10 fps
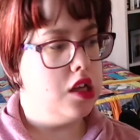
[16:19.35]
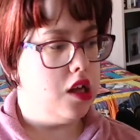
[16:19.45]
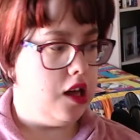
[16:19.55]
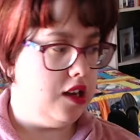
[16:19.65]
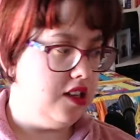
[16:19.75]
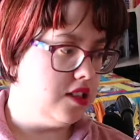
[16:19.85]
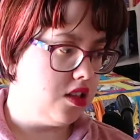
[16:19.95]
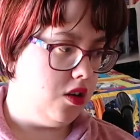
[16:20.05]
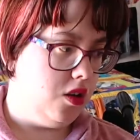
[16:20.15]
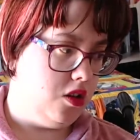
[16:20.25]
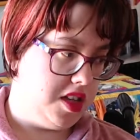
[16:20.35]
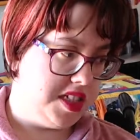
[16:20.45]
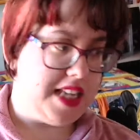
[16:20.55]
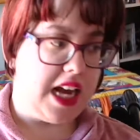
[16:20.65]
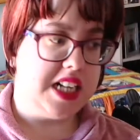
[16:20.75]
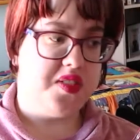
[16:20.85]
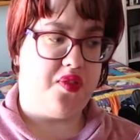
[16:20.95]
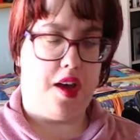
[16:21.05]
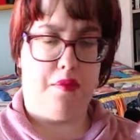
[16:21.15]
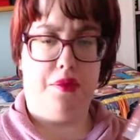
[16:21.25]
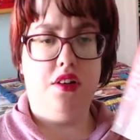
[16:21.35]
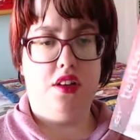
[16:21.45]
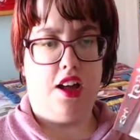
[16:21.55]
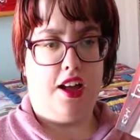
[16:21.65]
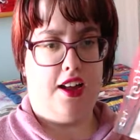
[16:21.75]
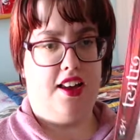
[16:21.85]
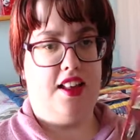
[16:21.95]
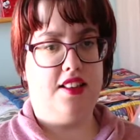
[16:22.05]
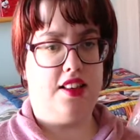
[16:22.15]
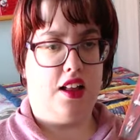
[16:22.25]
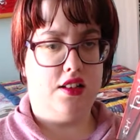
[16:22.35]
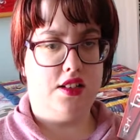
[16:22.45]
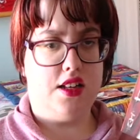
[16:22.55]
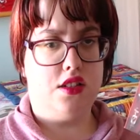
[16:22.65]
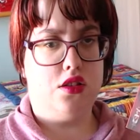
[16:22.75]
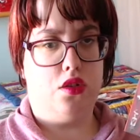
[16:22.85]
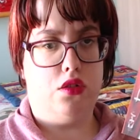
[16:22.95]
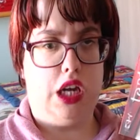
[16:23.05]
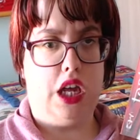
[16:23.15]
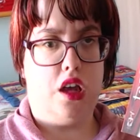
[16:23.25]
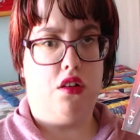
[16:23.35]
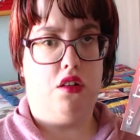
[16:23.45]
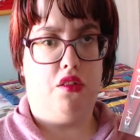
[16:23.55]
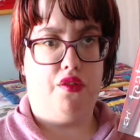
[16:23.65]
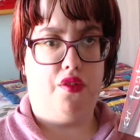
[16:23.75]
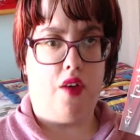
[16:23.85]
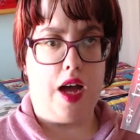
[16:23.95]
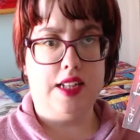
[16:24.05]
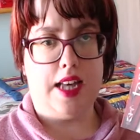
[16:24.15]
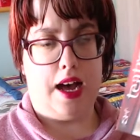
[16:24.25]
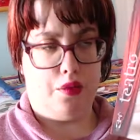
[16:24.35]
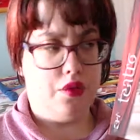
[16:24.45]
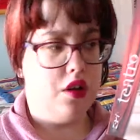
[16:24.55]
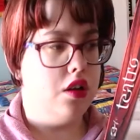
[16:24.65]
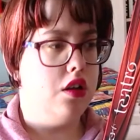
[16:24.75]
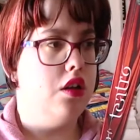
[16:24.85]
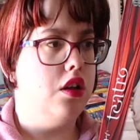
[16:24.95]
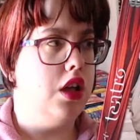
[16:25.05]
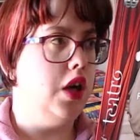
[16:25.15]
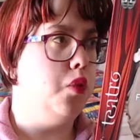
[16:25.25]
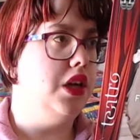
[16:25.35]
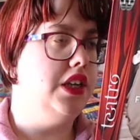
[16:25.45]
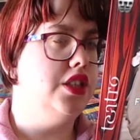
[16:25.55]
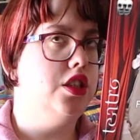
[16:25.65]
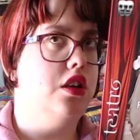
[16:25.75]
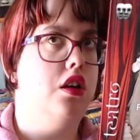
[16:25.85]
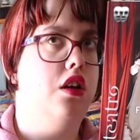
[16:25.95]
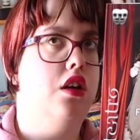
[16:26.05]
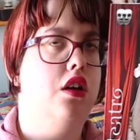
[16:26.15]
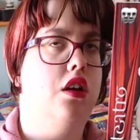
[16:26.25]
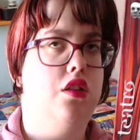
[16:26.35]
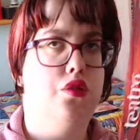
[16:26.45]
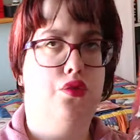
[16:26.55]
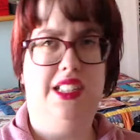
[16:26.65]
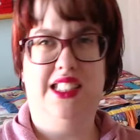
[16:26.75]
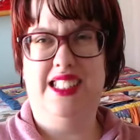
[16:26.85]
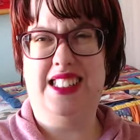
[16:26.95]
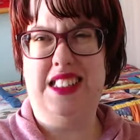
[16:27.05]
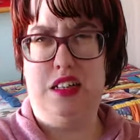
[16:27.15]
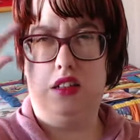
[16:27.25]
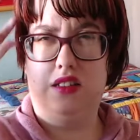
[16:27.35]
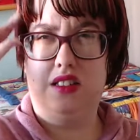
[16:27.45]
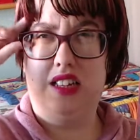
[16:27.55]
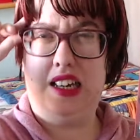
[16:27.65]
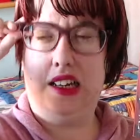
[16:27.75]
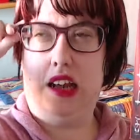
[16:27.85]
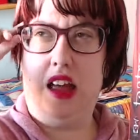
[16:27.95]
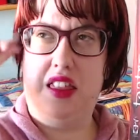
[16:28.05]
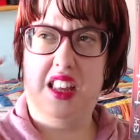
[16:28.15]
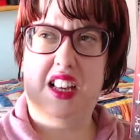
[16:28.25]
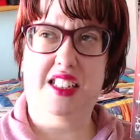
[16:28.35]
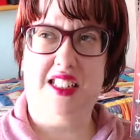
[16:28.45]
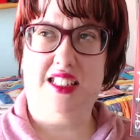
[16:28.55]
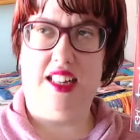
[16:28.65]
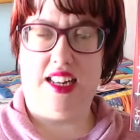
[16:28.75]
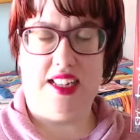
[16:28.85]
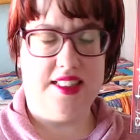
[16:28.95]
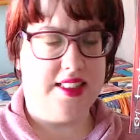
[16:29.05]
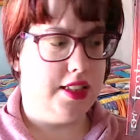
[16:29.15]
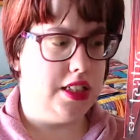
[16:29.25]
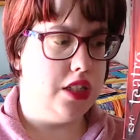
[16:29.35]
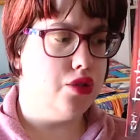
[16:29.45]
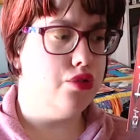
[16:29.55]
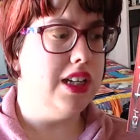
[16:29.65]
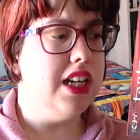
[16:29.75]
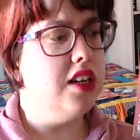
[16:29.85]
and it's called Sax Femme, and it tells the story of a town in which during this, I think it's the 19th century,